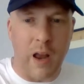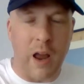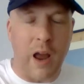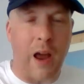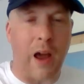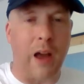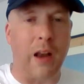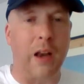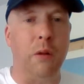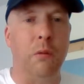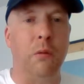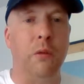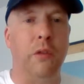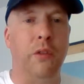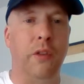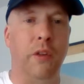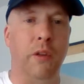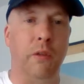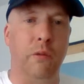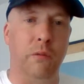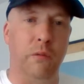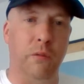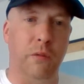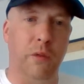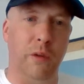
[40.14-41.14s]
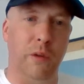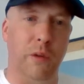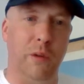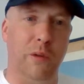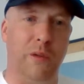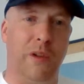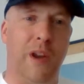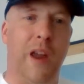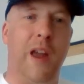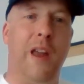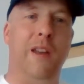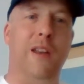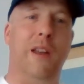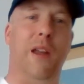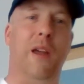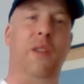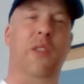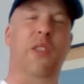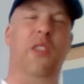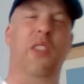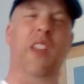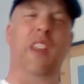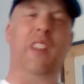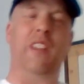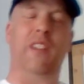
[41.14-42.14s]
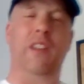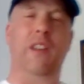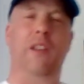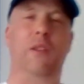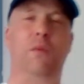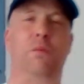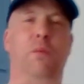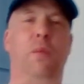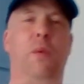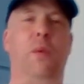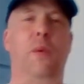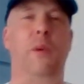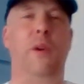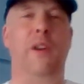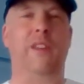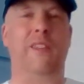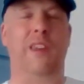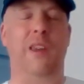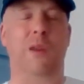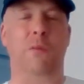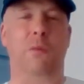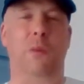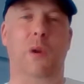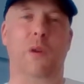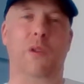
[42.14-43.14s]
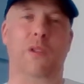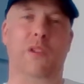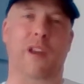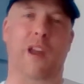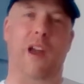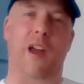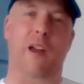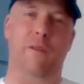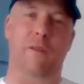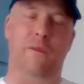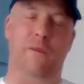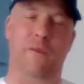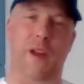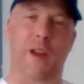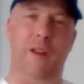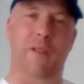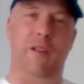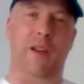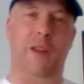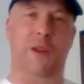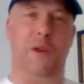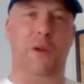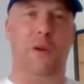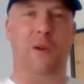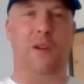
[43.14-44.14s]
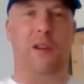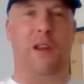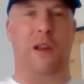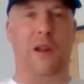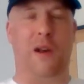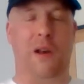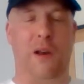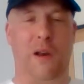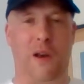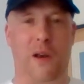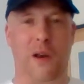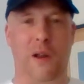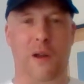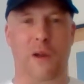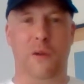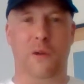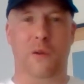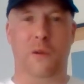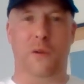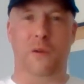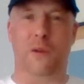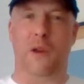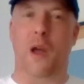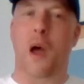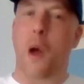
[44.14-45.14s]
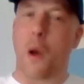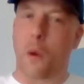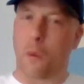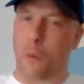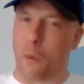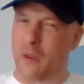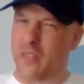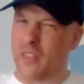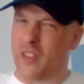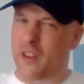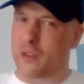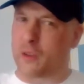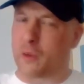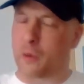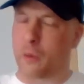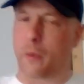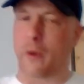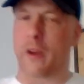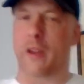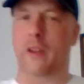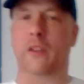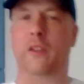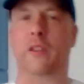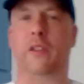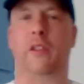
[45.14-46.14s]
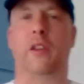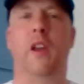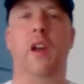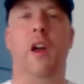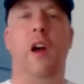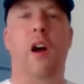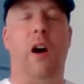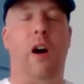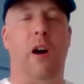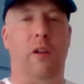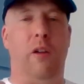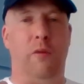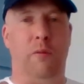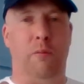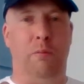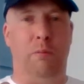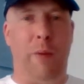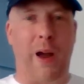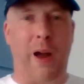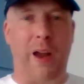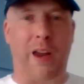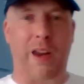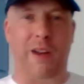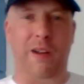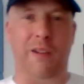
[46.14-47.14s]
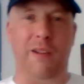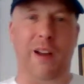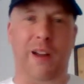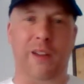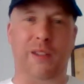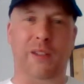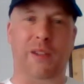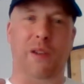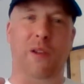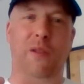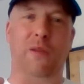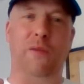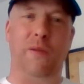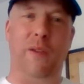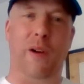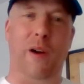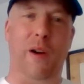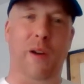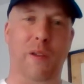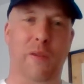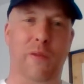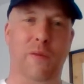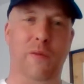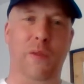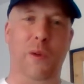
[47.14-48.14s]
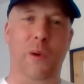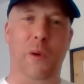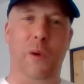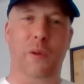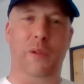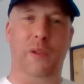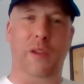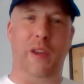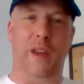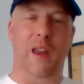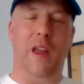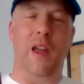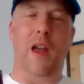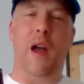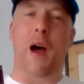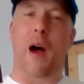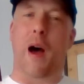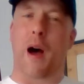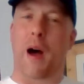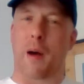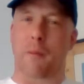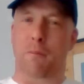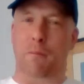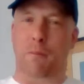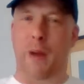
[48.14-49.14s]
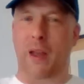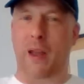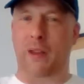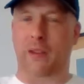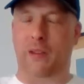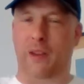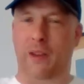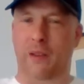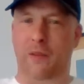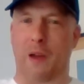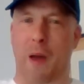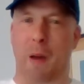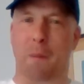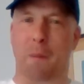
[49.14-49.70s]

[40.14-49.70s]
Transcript: and it was the Rouge. Now this is pretty much a very good clone with a twist of Baccarat 540. Massive